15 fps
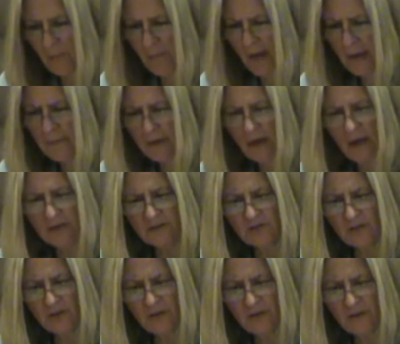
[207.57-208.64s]
Babcock's
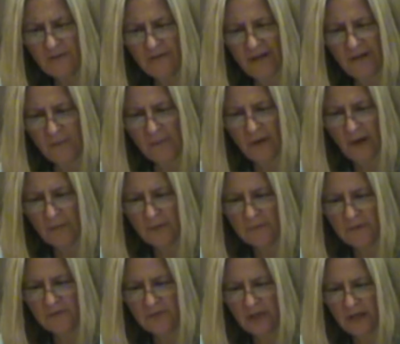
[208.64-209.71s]
Curve and the
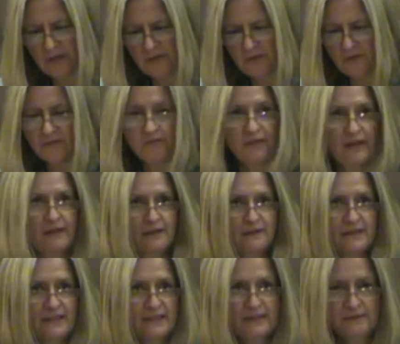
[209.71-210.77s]
Problem of Chaucer's
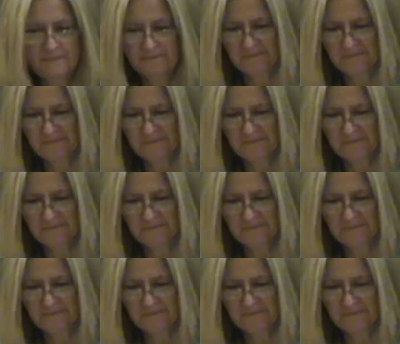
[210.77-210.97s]
Final E.